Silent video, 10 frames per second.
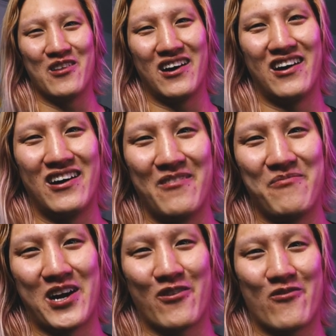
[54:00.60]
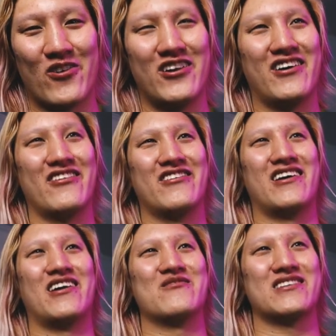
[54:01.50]
with my girlfriend the other
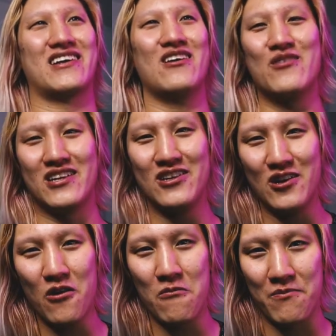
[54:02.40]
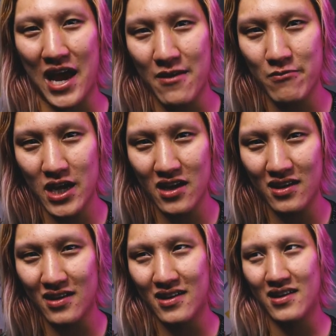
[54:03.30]
day, and I was like, yo, did you know
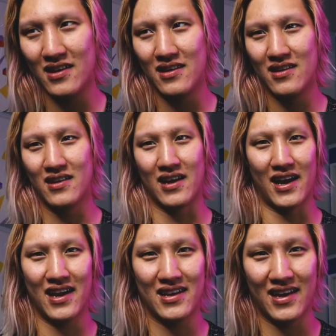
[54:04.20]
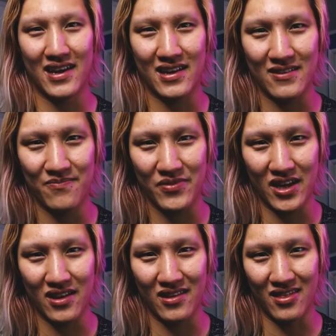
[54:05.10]
Batman had like
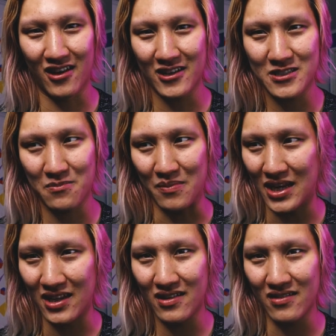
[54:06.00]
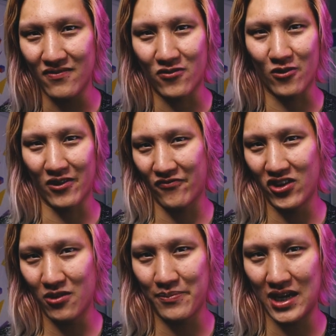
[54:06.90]
lost media for a
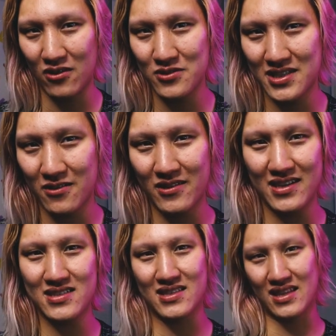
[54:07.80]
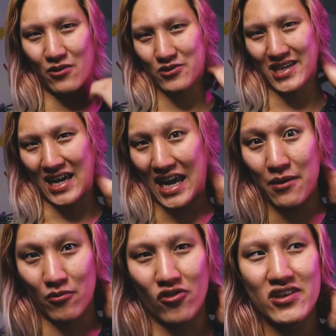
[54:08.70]
Filipino series? And there was like
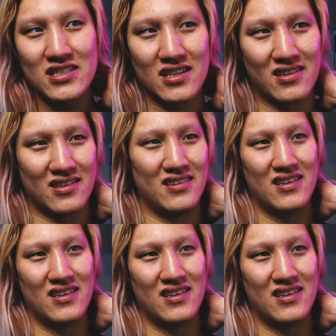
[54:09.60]
8 movies, and